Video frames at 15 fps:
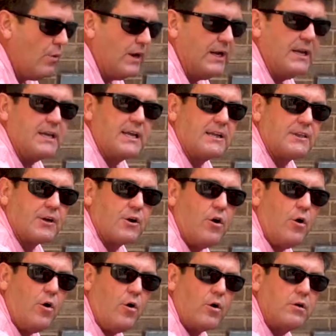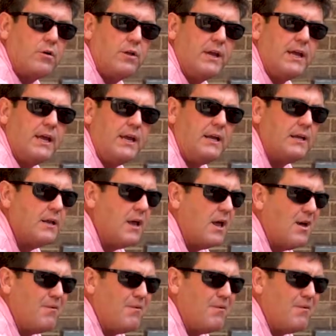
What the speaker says: We need to get the coil cleaned.